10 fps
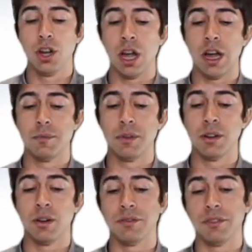
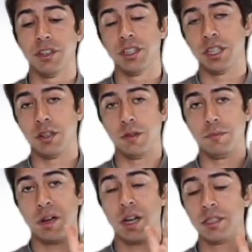of the vertical
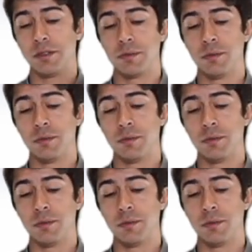part.